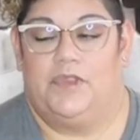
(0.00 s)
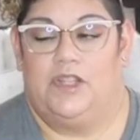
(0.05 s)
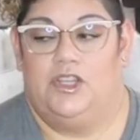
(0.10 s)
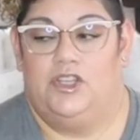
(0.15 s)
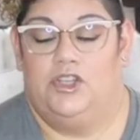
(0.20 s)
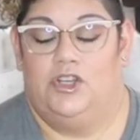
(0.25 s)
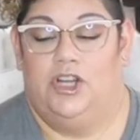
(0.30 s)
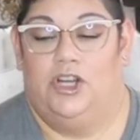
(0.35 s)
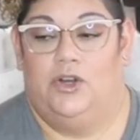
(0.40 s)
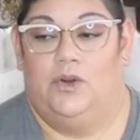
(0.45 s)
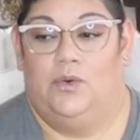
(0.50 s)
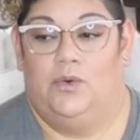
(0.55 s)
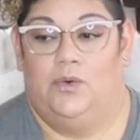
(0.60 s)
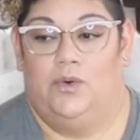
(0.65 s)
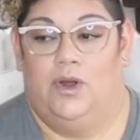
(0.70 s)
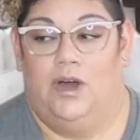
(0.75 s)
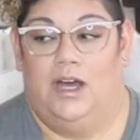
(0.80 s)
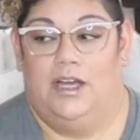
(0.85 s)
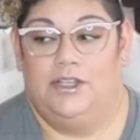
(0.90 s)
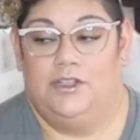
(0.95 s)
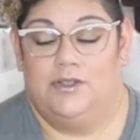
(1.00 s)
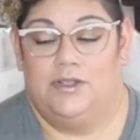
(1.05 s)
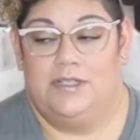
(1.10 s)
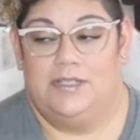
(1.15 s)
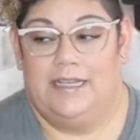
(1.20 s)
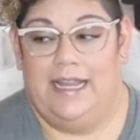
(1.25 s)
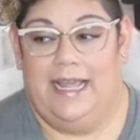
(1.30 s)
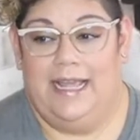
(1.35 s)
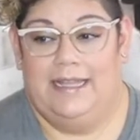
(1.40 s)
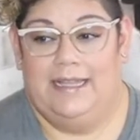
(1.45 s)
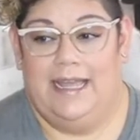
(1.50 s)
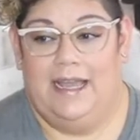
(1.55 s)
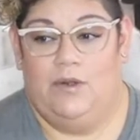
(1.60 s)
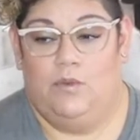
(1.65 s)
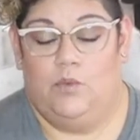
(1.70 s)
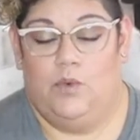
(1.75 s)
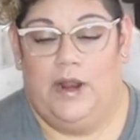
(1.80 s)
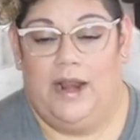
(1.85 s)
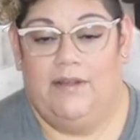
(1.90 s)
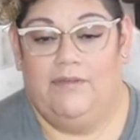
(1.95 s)
you know, understand that
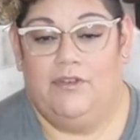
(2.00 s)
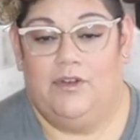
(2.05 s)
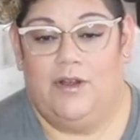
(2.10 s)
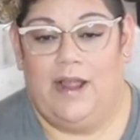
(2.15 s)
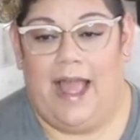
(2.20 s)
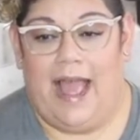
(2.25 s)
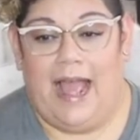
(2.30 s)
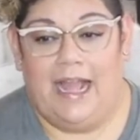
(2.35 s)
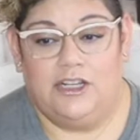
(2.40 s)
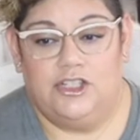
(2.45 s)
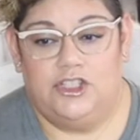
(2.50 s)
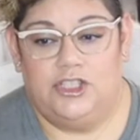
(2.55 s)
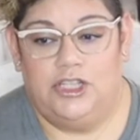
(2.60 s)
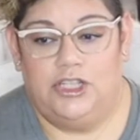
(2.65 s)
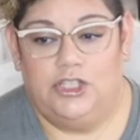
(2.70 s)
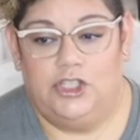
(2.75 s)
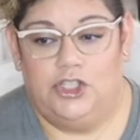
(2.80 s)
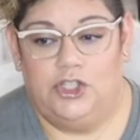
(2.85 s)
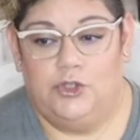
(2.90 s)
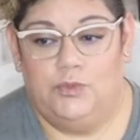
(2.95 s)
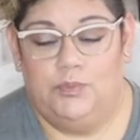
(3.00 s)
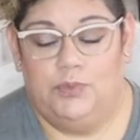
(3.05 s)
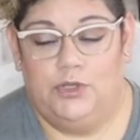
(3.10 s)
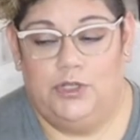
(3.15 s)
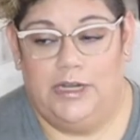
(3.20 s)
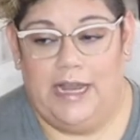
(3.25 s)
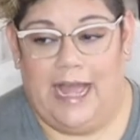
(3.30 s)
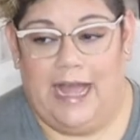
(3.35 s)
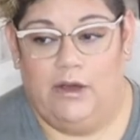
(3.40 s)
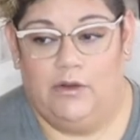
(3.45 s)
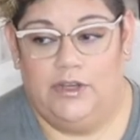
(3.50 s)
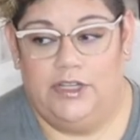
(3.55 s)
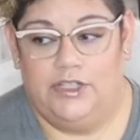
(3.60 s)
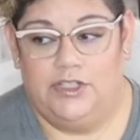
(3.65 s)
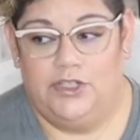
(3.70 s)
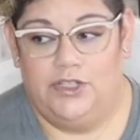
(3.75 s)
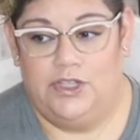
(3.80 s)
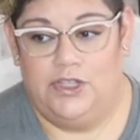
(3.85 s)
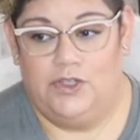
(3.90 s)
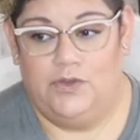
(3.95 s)
whatever action you put out
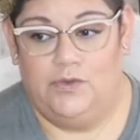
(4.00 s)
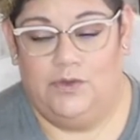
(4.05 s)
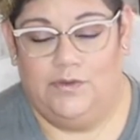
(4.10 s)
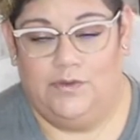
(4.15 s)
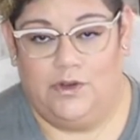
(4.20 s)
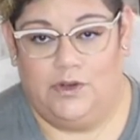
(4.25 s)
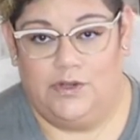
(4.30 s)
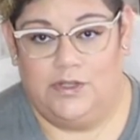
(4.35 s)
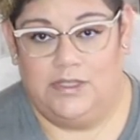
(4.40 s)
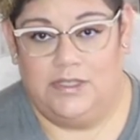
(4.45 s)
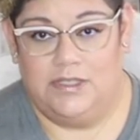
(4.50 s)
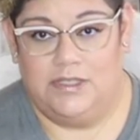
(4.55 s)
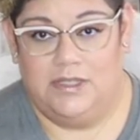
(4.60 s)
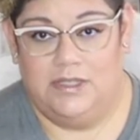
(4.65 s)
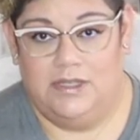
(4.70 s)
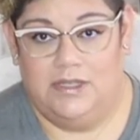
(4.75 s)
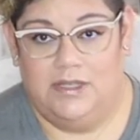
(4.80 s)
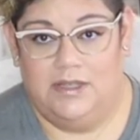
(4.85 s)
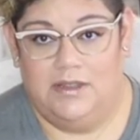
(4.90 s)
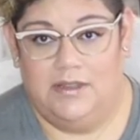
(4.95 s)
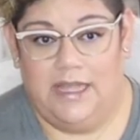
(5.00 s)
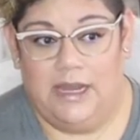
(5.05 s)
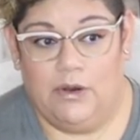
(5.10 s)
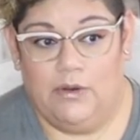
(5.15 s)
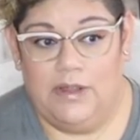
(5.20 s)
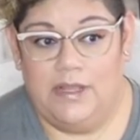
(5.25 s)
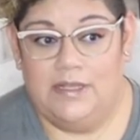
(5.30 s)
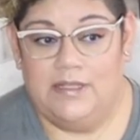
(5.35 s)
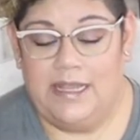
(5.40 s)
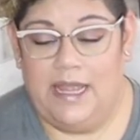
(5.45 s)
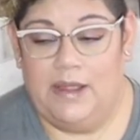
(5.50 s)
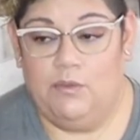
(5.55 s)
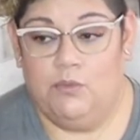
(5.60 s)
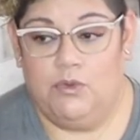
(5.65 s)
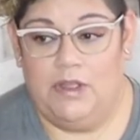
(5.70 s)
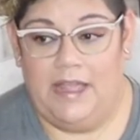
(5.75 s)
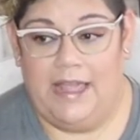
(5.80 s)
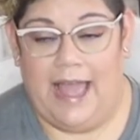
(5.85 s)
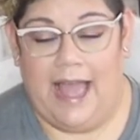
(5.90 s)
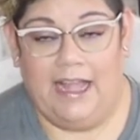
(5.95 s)
into the universe, there is a
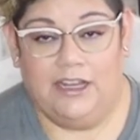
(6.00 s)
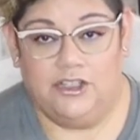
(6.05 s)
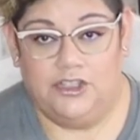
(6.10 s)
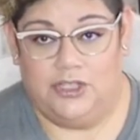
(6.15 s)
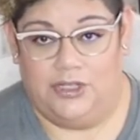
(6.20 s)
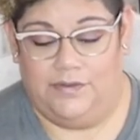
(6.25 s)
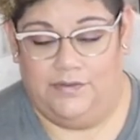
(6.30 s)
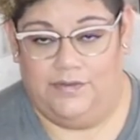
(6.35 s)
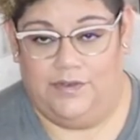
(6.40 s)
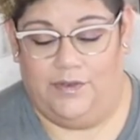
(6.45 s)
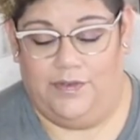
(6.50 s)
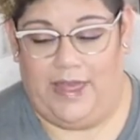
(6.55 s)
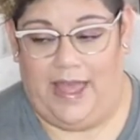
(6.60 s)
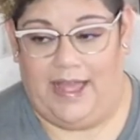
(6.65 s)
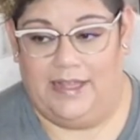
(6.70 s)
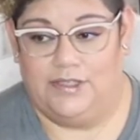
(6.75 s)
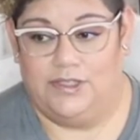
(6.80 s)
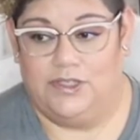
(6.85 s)
reaction for that.